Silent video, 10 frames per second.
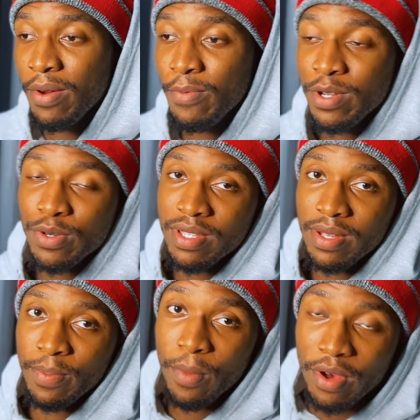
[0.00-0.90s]
which was the
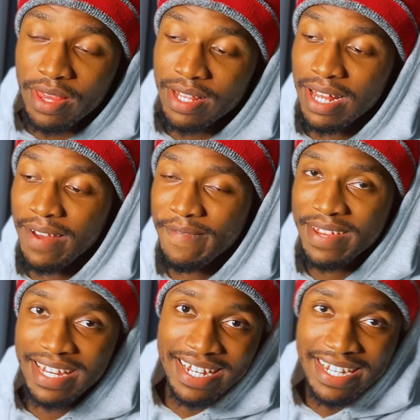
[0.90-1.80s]
month that I
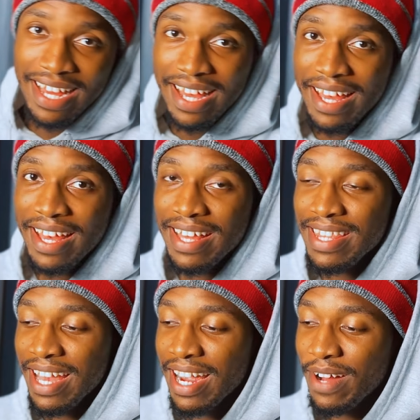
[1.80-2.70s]
finished the
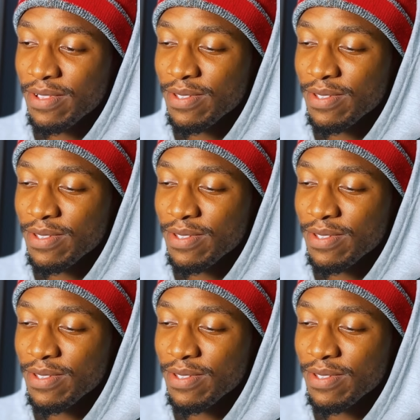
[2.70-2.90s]
account.